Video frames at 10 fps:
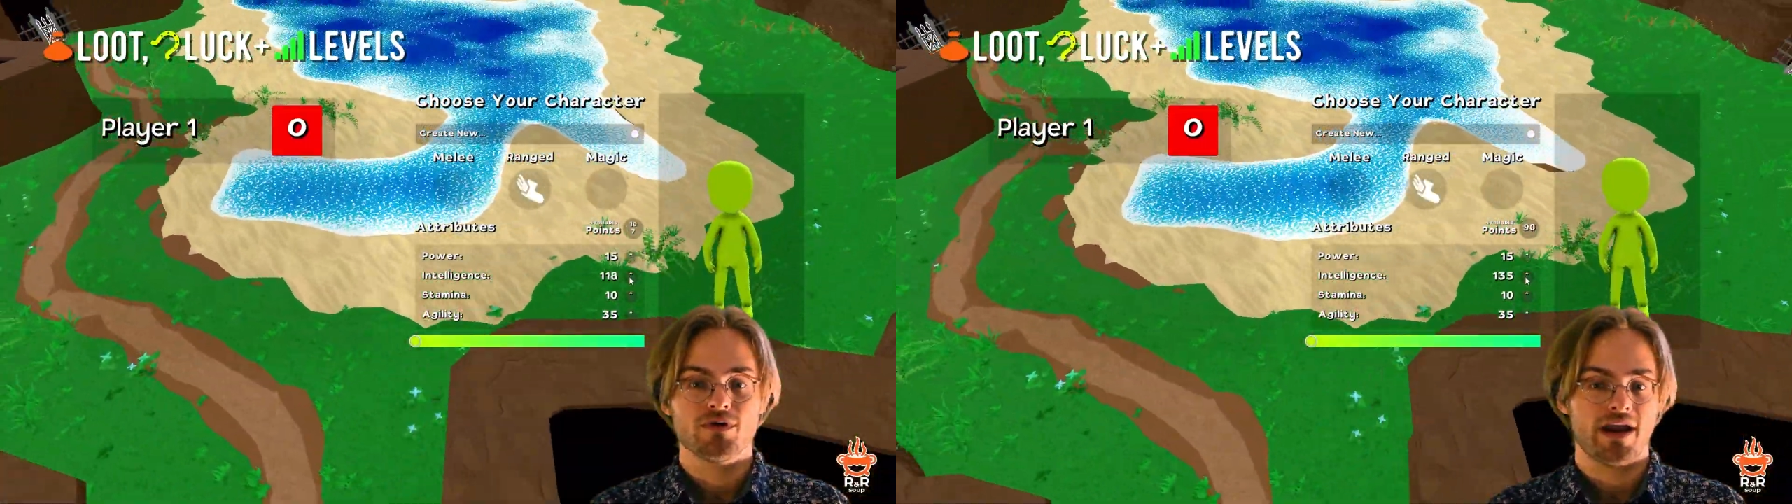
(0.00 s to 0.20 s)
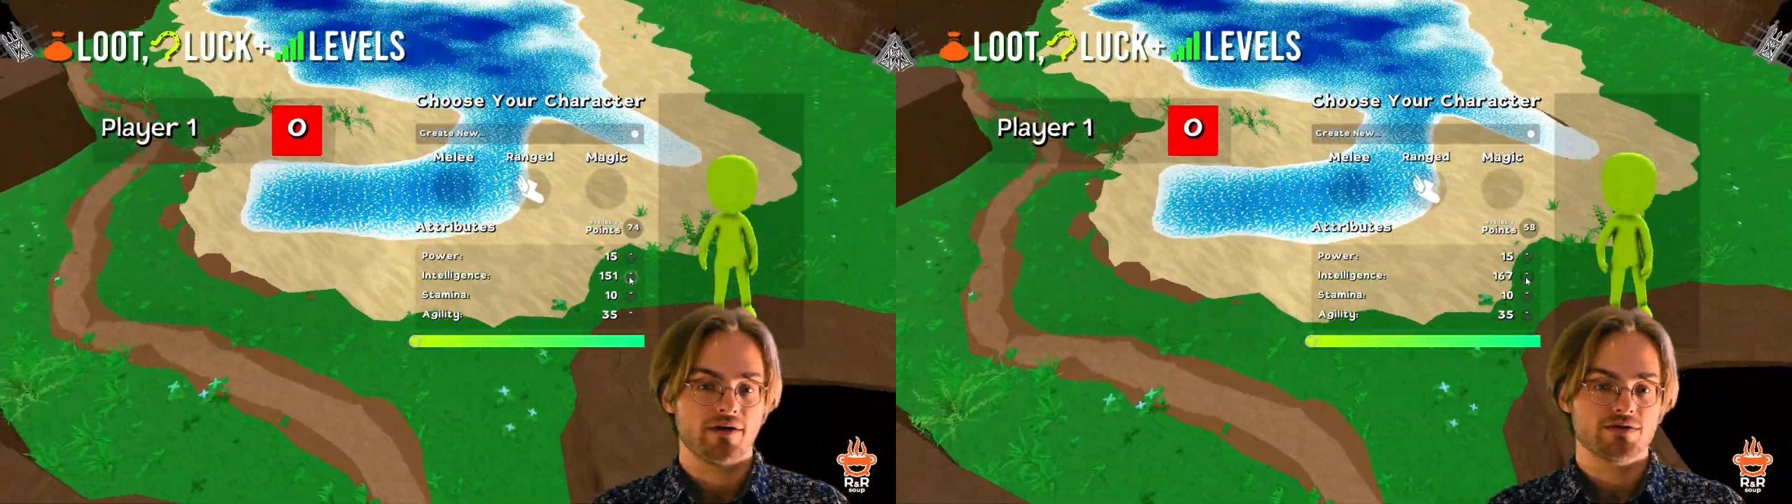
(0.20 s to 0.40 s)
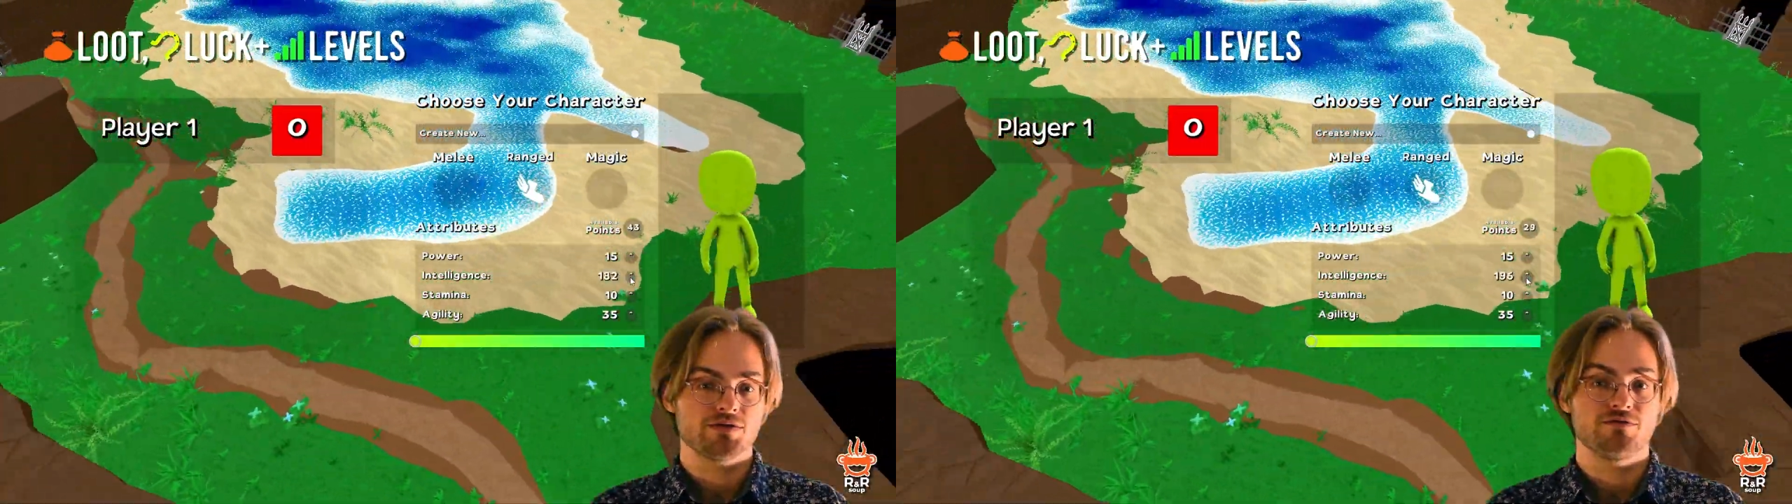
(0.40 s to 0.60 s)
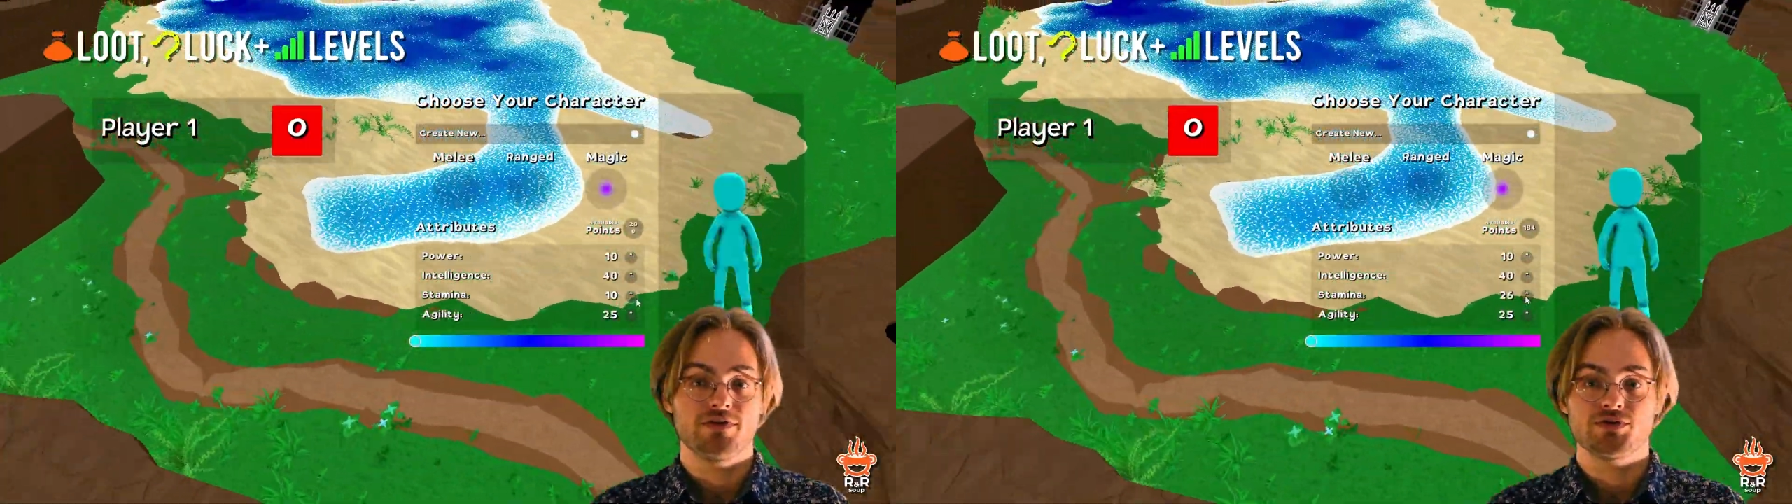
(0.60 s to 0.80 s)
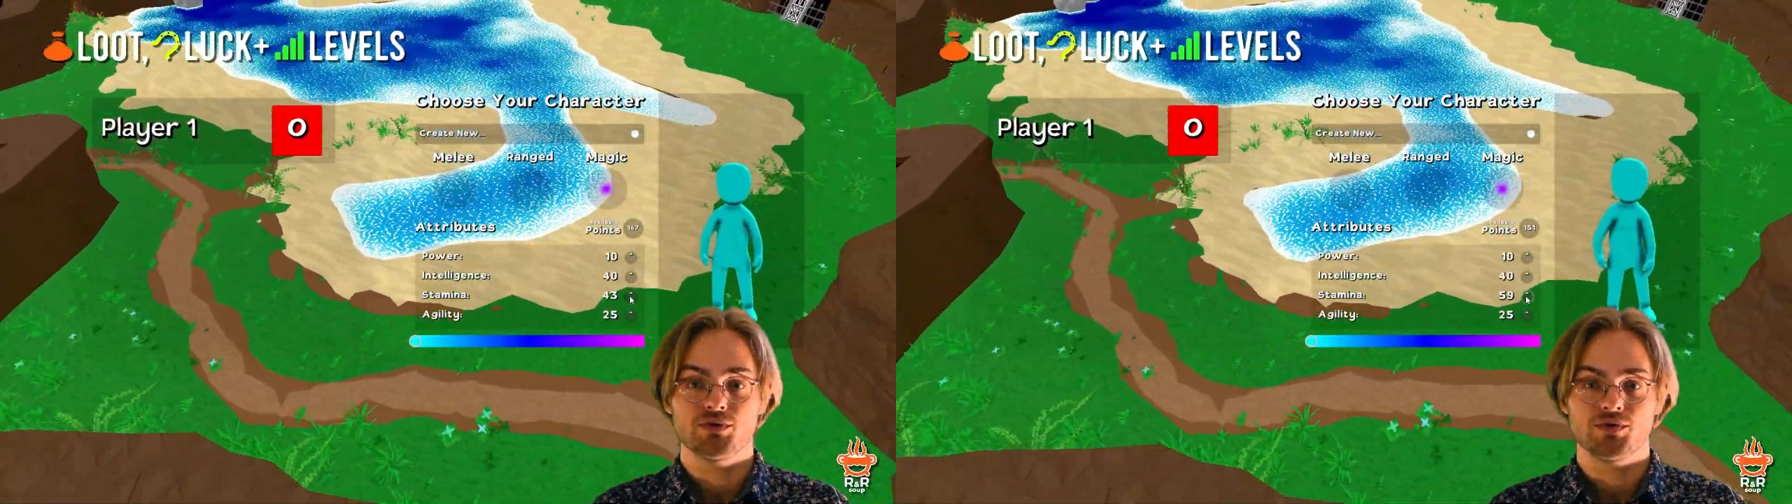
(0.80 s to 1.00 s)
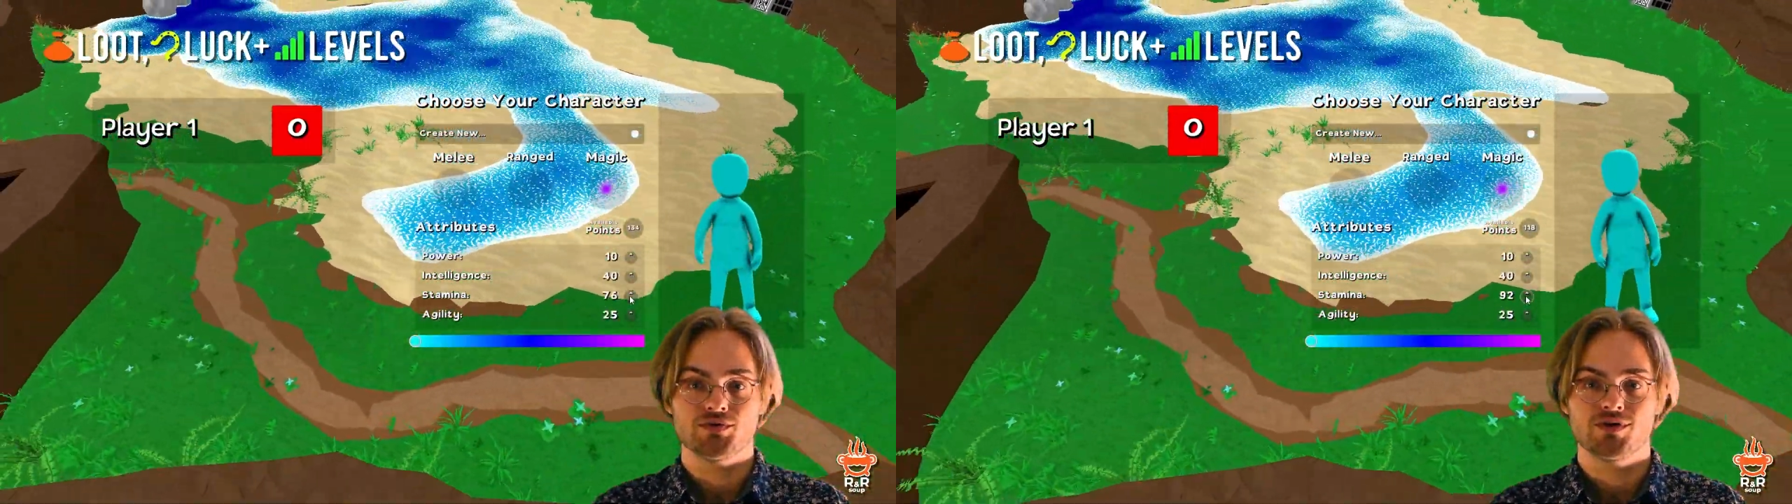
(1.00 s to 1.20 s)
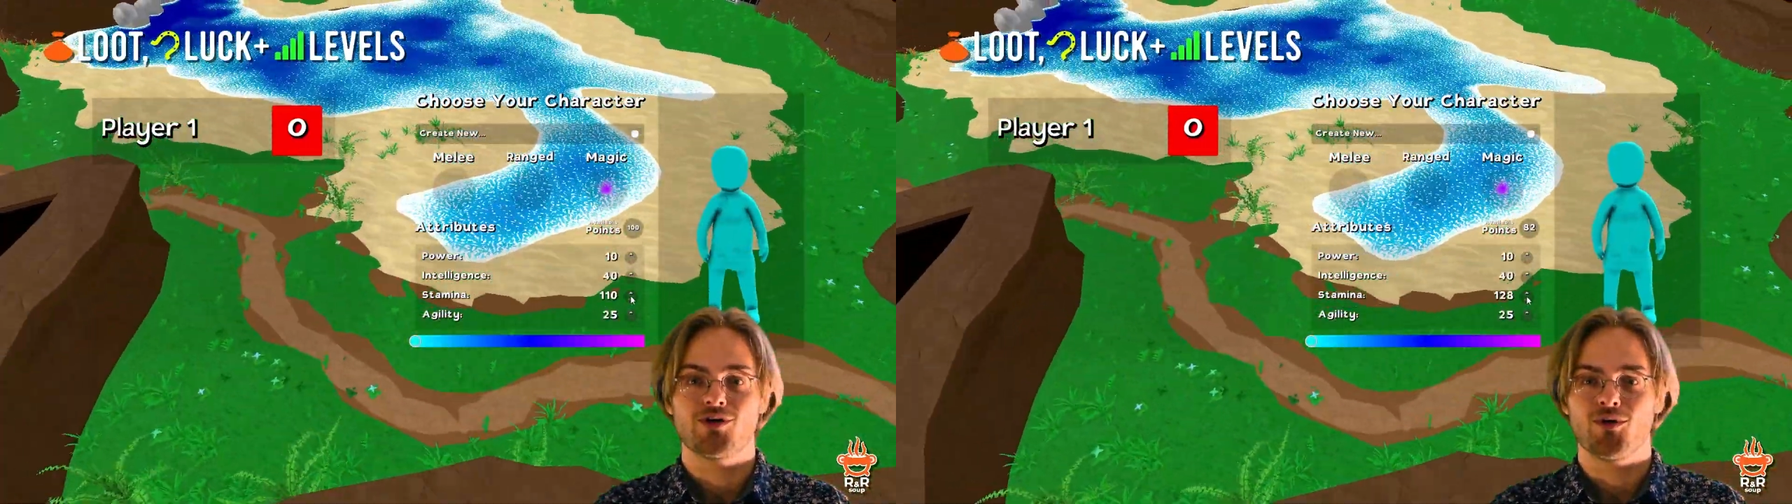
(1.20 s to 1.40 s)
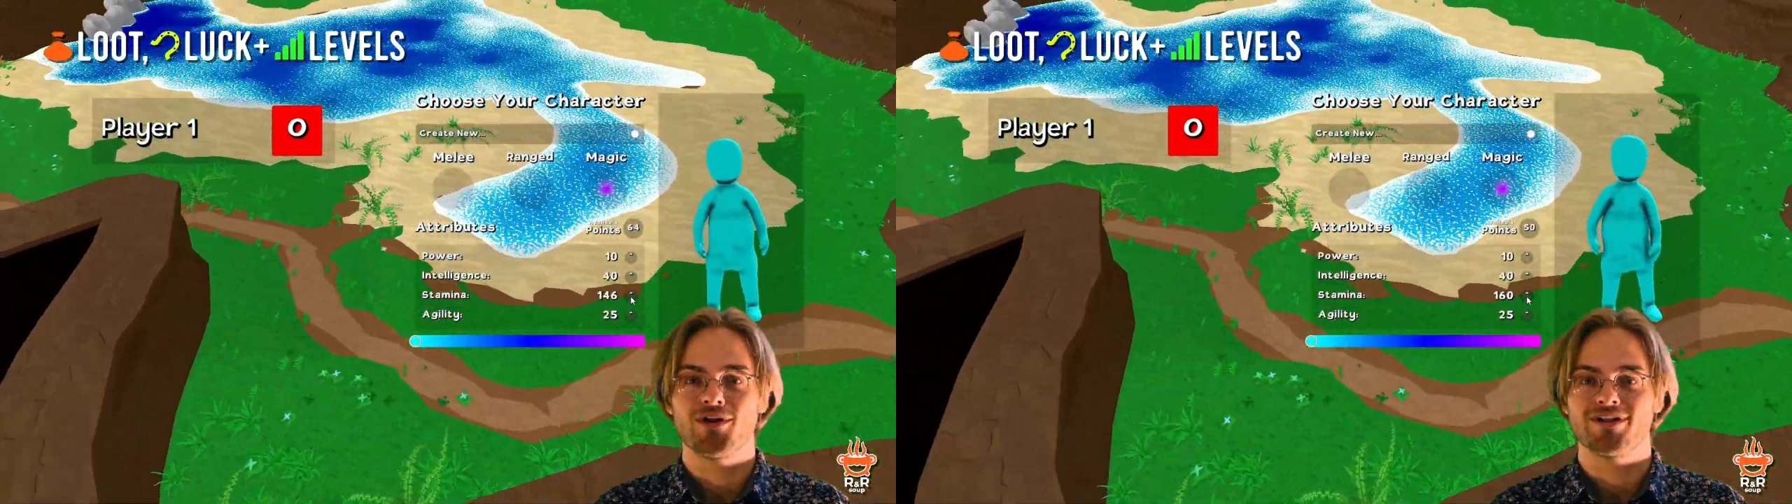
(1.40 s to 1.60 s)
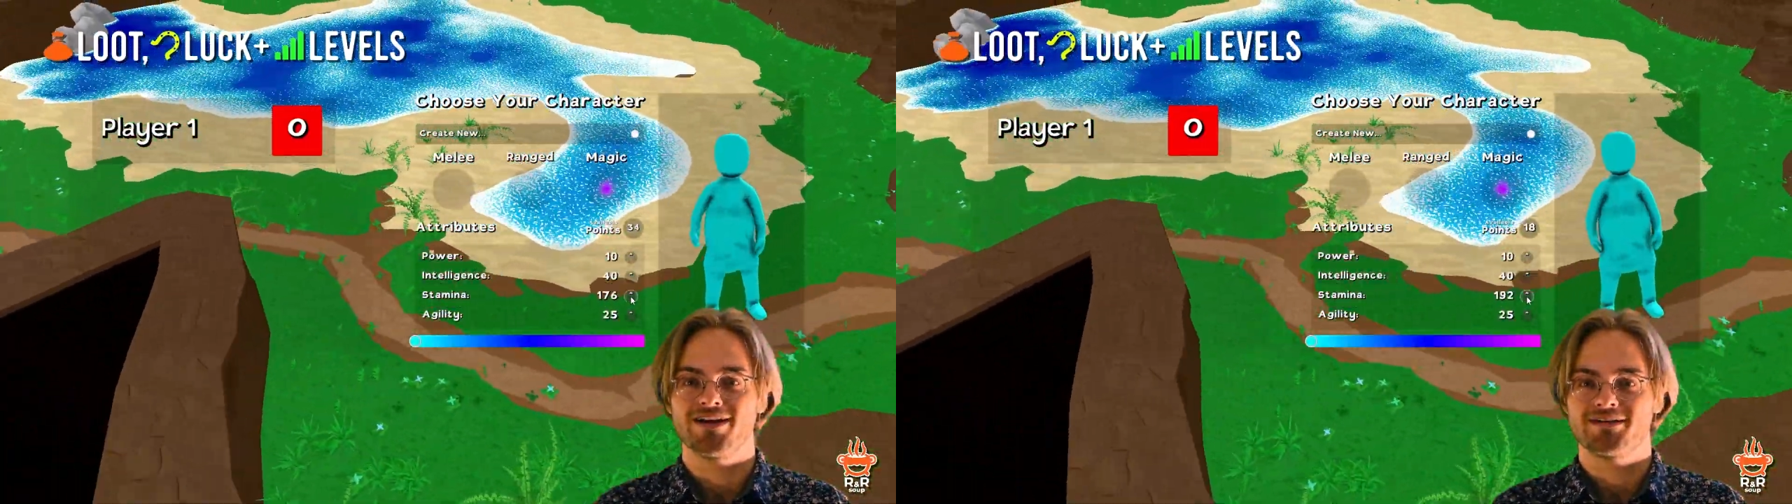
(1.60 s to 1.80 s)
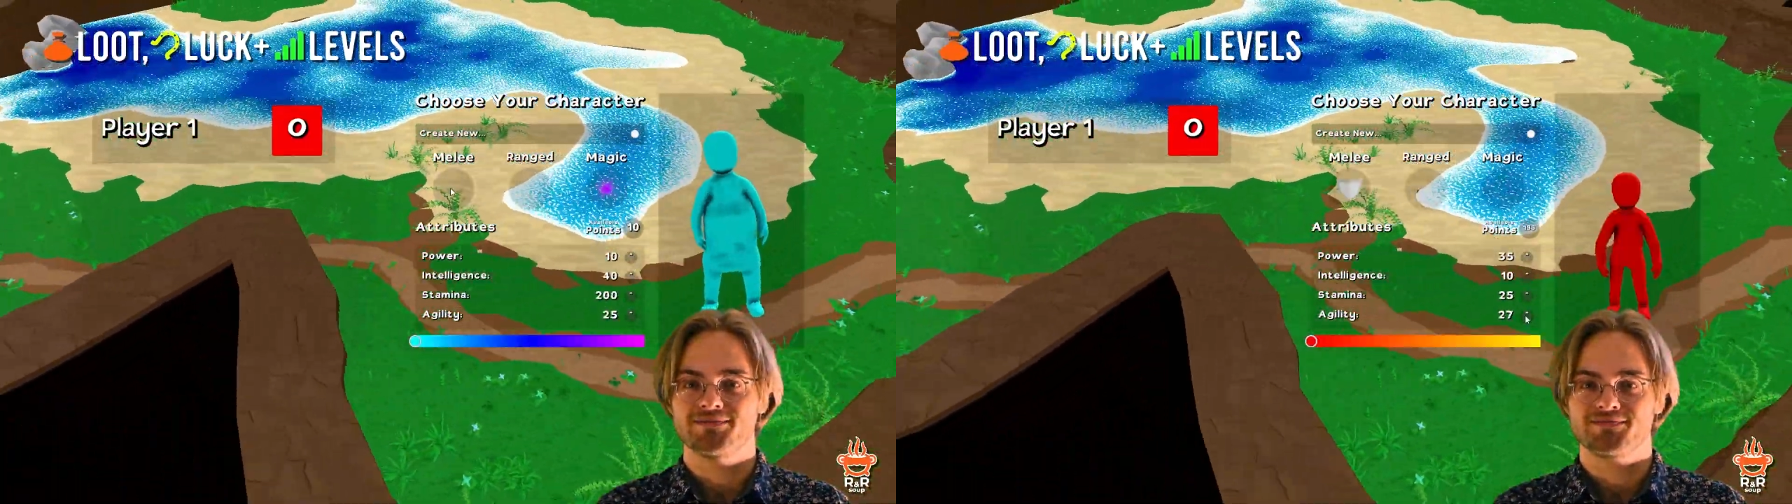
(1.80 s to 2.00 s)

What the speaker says: character's visuals accordingly.